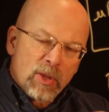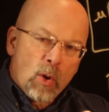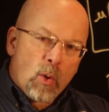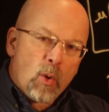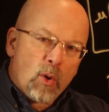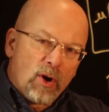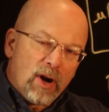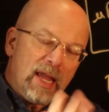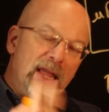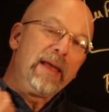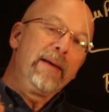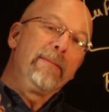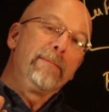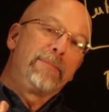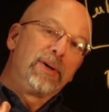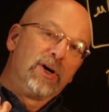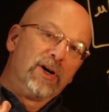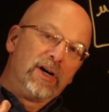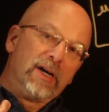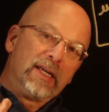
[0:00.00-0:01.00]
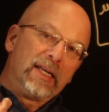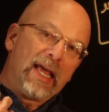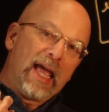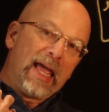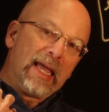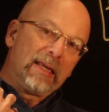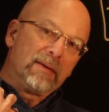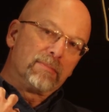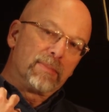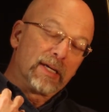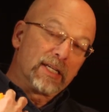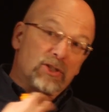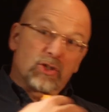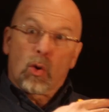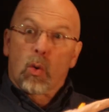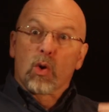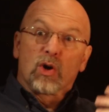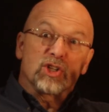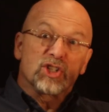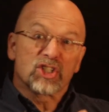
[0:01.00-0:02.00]
or input 8 bits
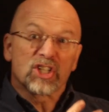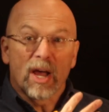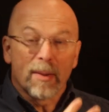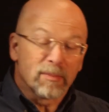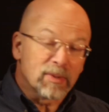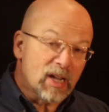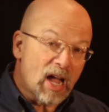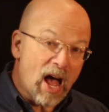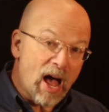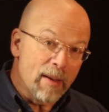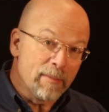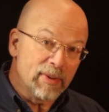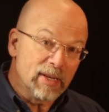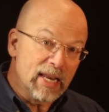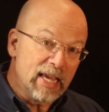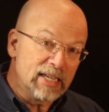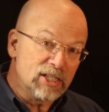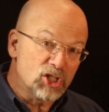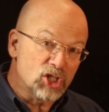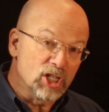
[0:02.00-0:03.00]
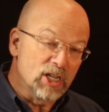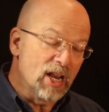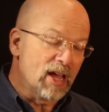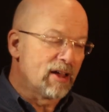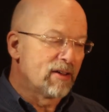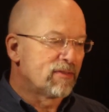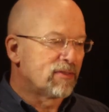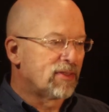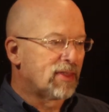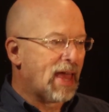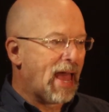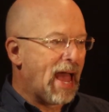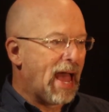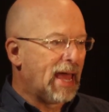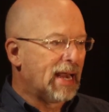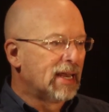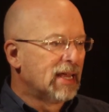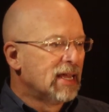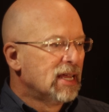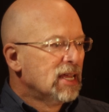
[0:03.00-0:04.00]
or some combination of
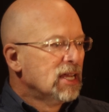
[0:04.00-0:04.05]
that.